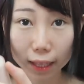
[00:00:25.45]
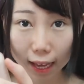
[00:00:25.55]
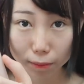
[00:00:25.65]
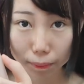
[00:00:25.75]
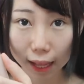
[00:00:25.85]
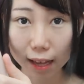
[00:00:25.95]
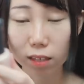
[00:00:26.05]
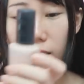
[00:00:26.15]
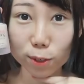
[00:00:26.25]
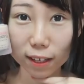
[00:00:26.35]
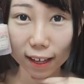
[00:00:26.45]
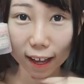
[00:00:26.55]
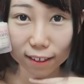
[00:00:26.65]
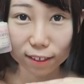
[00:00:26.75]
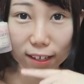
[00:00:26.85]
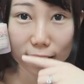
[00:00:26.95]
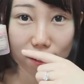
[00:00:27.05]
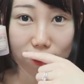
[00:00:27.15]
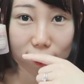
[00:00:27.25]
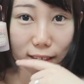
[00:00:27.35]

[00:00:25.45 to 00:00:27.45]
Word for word: plus plus. So the color is